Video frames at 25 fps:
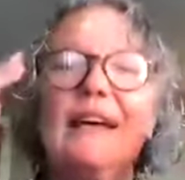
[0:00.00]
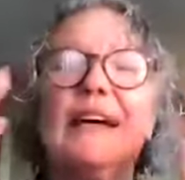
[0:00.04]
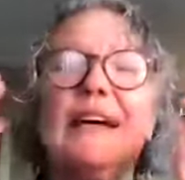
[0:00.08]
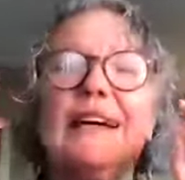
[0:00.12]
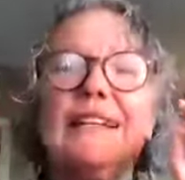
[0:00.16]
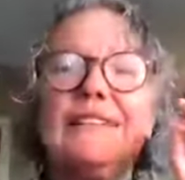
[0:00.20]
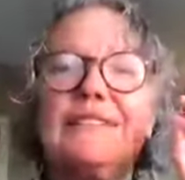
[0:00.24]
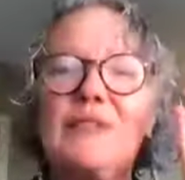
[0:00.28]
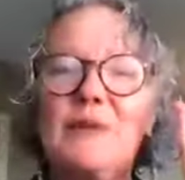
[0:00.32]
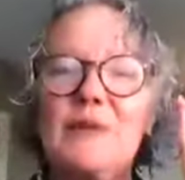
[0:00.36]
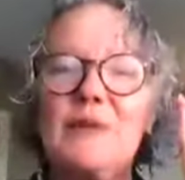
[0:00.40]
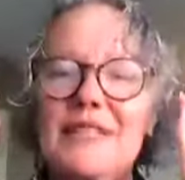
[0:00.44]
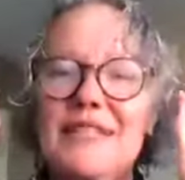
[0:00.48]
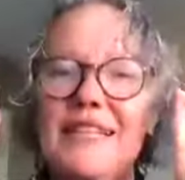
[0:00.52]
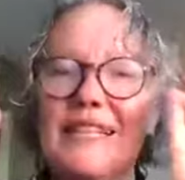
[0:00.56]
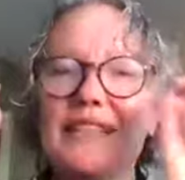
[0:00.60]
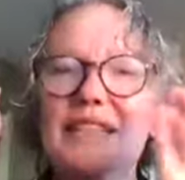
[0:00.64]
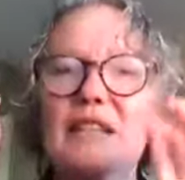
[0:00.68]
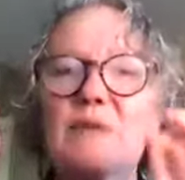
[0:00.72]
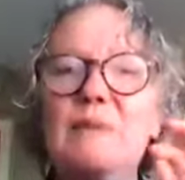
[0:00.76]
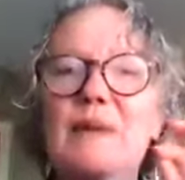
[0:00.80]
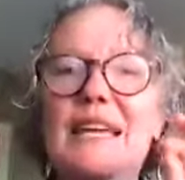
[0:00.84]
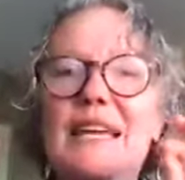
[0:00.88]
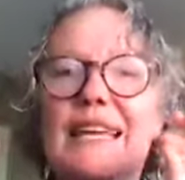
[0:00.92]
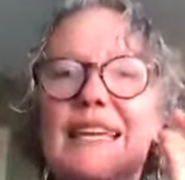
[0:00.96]
And so we need
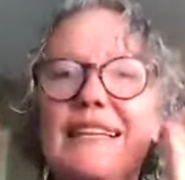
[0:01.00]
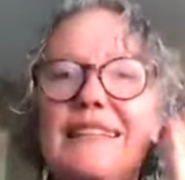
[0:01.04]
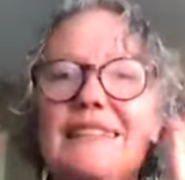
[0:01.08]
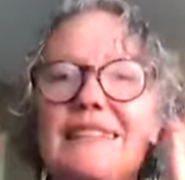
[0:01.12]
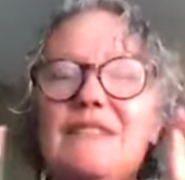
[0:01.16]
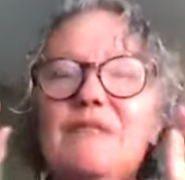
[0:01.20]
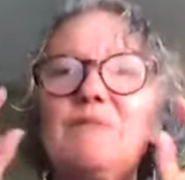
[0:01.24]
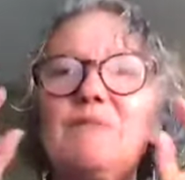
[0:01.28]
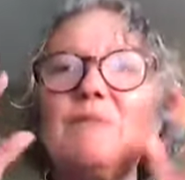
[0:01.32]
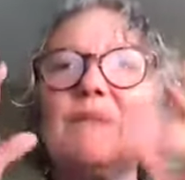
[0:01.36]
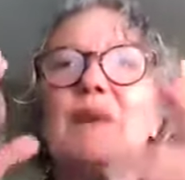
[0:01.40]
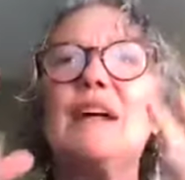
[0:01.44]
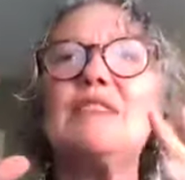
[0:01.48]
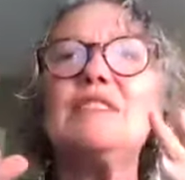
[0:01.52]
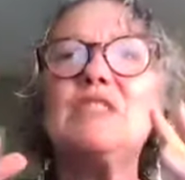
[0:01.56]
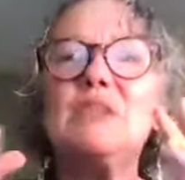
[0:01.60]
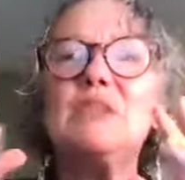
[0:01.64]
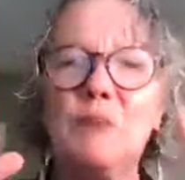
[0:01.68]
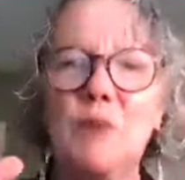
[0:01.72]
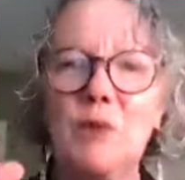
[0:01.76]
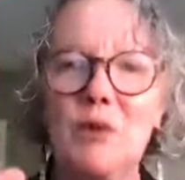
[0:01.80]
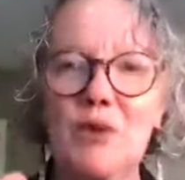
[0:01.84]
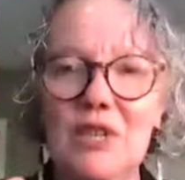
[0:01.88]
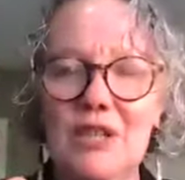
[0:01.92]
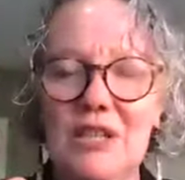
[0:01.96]
to make it much
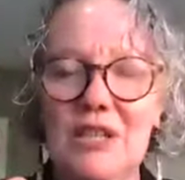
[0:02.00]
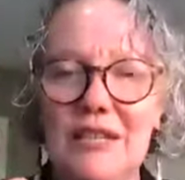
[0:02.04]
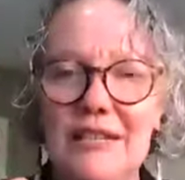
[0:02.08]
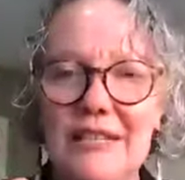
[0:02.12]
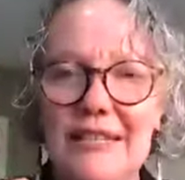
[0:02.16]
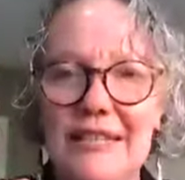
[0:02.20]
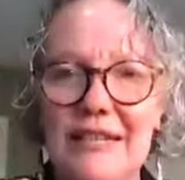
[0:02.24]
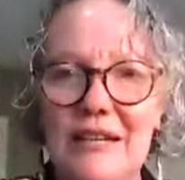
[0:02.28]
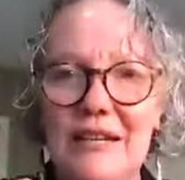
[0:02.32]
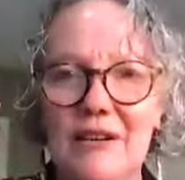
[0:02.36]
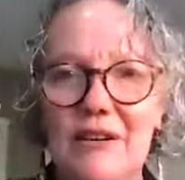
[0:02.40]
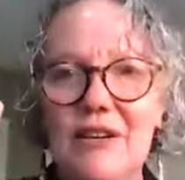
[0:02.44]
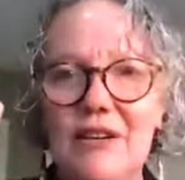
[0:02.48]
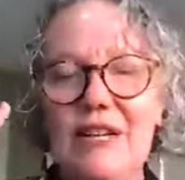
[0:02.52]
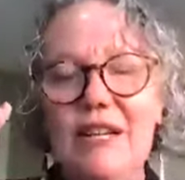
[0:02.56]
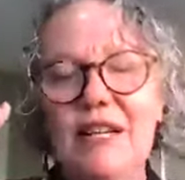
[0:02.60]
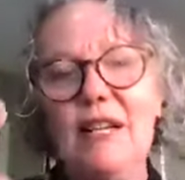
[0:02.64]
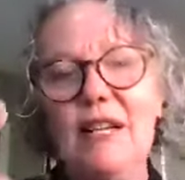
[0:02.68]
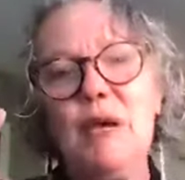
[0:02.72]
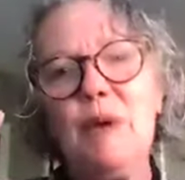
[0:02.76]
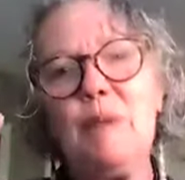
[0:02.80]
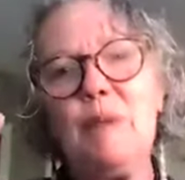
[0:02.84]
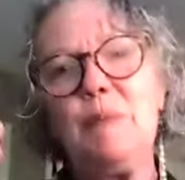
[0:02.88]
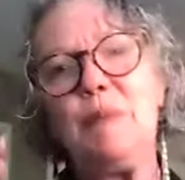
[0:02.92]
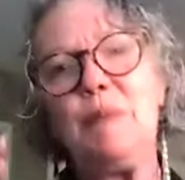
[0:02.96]
more clear
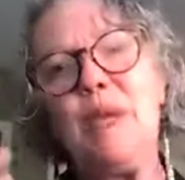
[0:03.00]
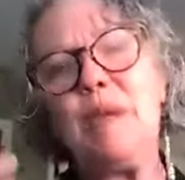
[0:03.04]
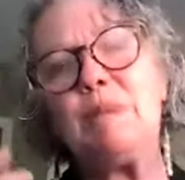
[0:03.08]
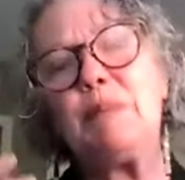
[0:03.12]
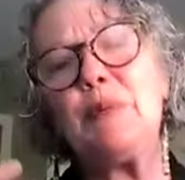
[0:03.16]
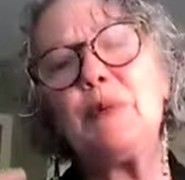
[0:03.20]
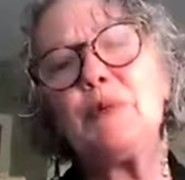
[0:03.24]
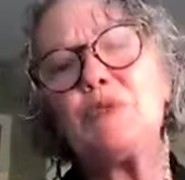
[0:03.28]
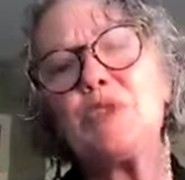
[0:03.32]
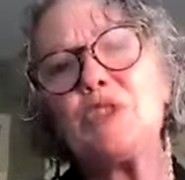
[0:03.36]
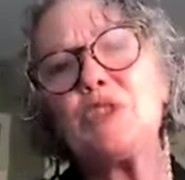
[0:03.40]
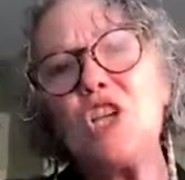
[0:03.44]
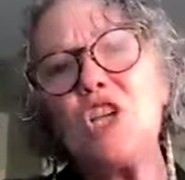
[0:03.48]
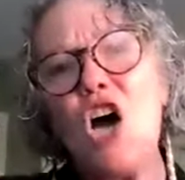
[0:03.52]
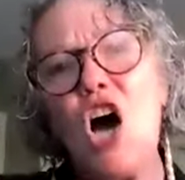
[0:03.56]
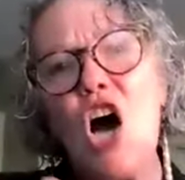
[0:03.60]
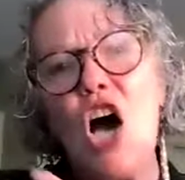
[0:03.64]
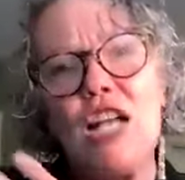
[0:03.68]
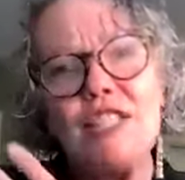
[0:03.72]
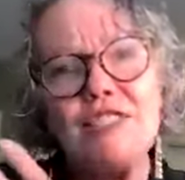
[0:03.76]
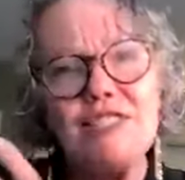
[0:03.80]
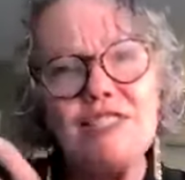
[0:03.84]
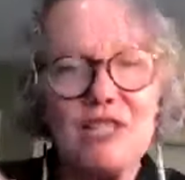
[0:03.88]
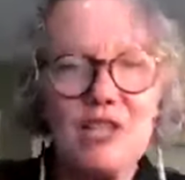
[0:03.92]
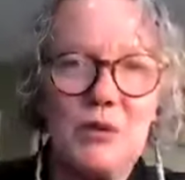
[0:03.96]
people's
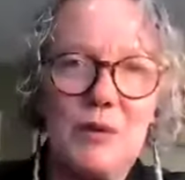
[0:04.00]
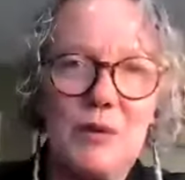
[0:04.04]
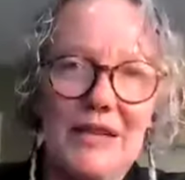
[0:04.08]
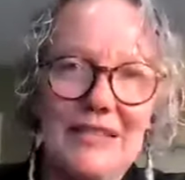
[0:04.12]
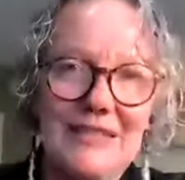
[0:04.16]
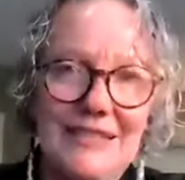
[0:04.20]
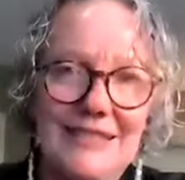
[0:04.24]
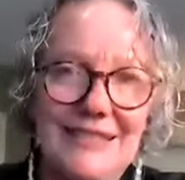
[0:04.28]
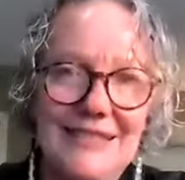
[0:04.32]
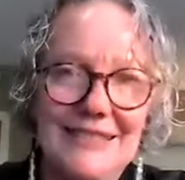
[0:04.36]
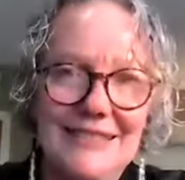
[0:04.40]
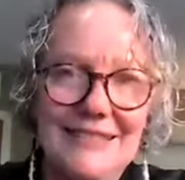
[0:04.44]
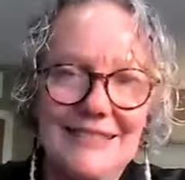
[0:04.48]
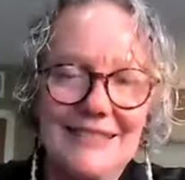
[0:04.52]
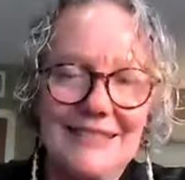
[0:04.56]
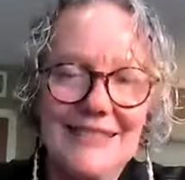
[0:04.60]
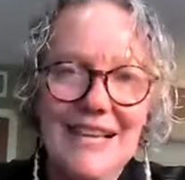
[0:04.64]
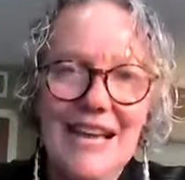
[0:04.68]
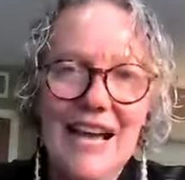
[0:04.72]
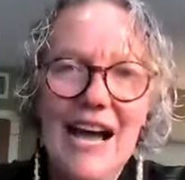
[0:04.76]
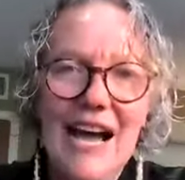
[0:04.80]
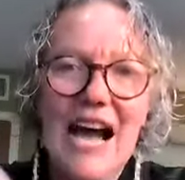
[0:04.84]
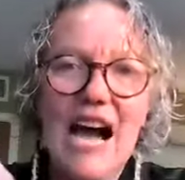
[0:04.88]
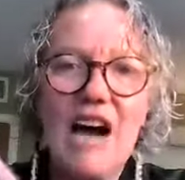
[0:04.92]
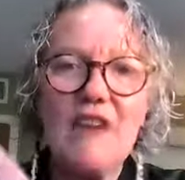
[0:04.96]
consequences
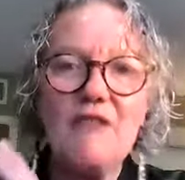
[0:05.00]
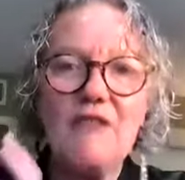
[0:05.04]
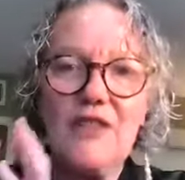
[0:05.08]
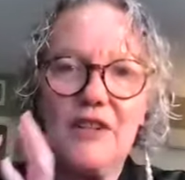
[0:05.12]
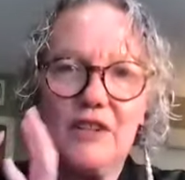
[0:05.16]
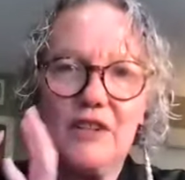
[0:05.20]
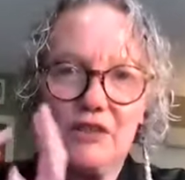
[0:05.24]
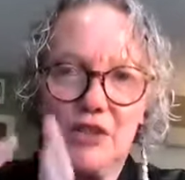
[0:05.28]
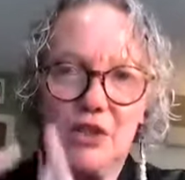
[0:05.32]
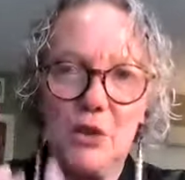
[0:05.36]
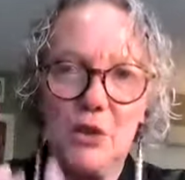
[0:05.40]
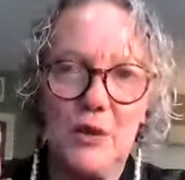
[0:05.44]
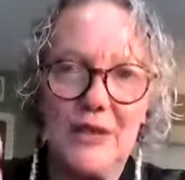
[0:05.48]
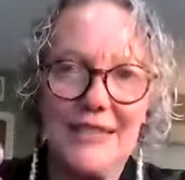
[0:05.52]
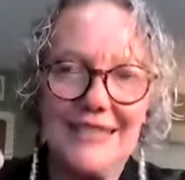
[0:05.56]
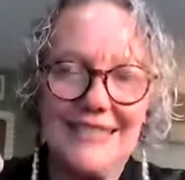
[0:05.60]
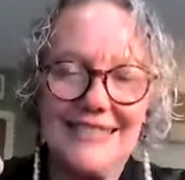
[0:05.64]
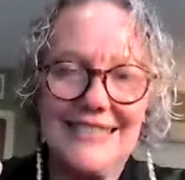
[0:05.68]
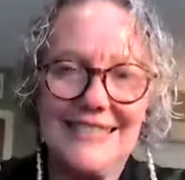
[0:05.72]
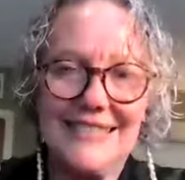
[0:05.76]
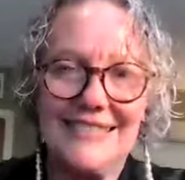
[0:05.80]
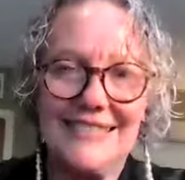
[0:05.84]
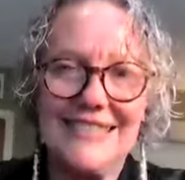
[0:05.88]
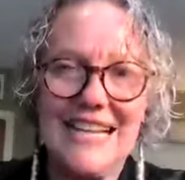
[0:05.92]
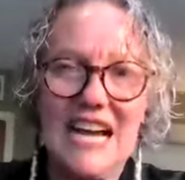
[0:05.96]
of their
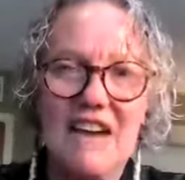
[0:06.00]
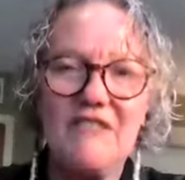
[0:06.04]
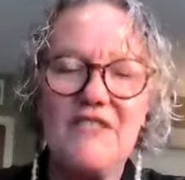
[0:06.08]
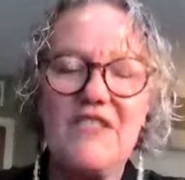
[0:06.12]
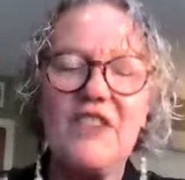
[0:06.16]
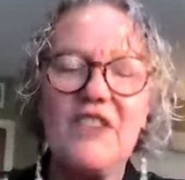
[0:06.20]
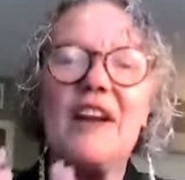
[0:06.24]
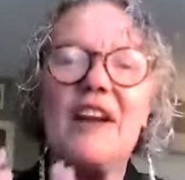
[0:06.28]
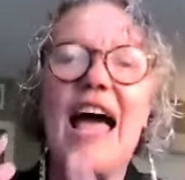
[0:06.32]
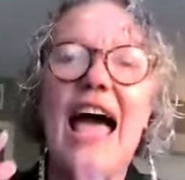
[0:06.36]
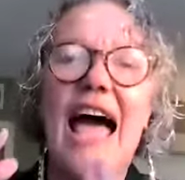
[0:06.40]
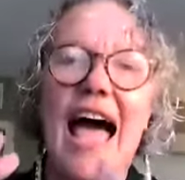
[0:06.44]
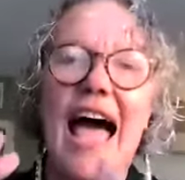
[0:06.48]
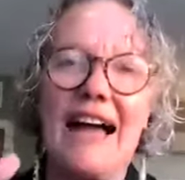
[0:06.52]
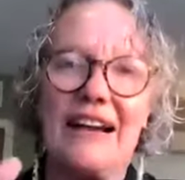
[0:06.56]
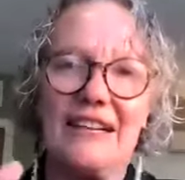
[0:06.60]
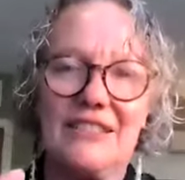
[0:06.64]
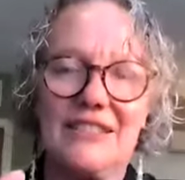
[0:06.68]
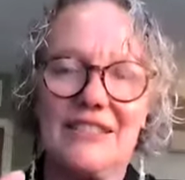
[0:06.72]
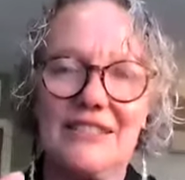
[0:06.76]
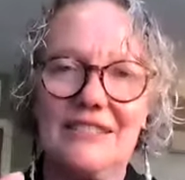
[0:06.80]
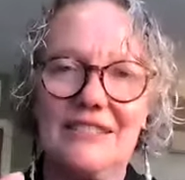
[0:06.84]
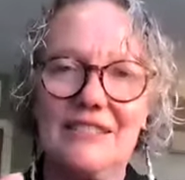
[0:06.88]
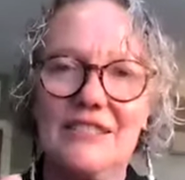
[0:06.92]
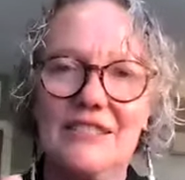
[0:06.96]
choices, of their
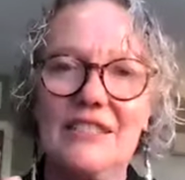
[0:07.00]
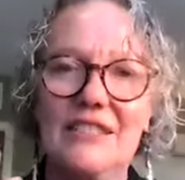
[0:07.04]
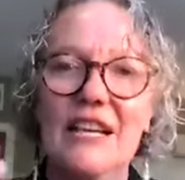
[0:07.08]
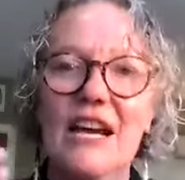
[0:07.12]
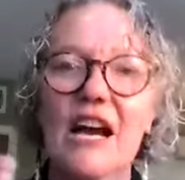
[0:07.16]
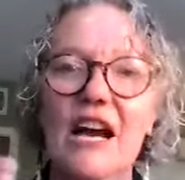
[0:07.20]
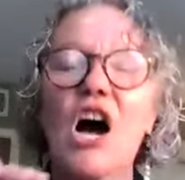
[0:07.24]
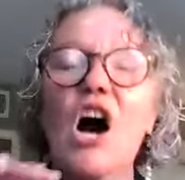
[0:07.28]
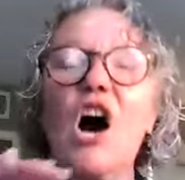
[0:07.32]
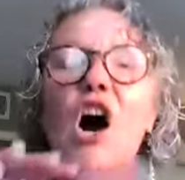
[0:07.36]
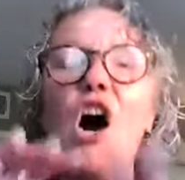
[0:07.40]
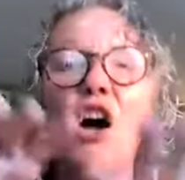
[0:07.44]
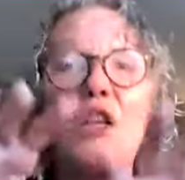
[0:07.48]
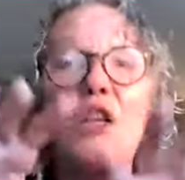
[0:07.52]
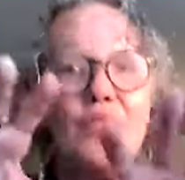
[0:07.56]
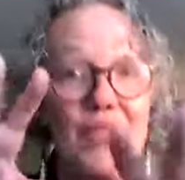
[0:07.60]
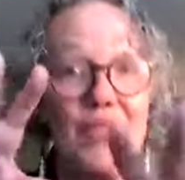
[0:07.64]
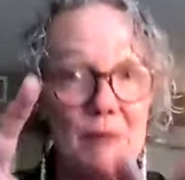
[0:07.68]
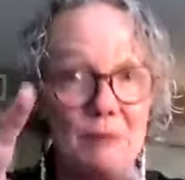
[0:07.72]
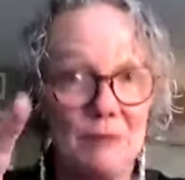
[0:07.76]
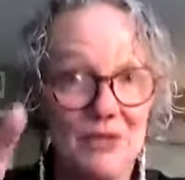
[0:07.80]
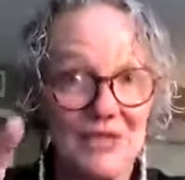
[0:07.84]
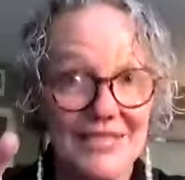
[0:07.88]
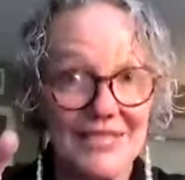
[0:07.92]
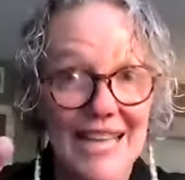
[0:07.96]
actions on
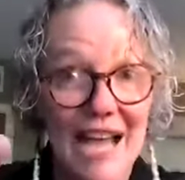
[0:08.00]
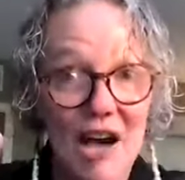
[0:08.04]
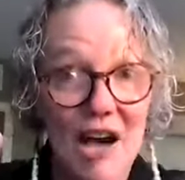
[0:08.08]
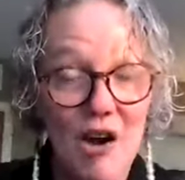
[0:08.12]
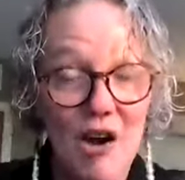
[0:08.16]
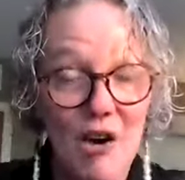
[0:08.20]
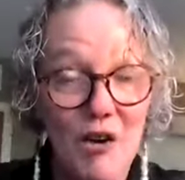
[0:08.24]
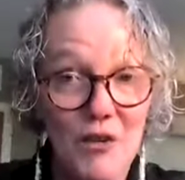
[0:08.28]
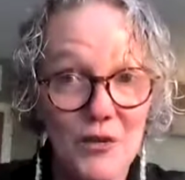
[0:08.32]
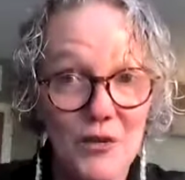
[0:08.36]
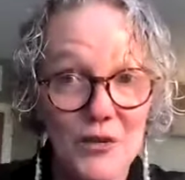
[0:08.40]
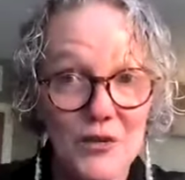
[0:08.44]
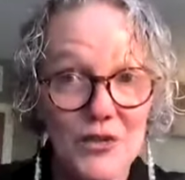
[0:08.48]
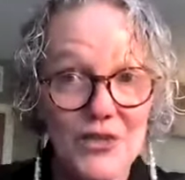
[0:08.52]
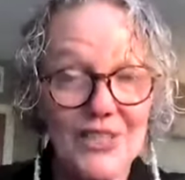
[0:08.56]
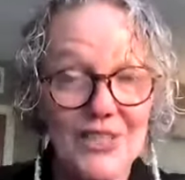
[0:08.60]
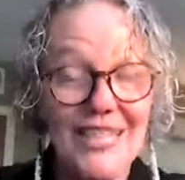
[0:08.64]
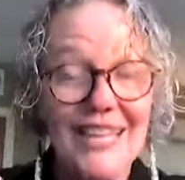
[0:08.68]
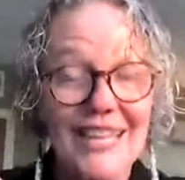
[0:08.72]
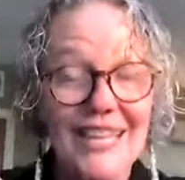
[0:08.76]
themselves,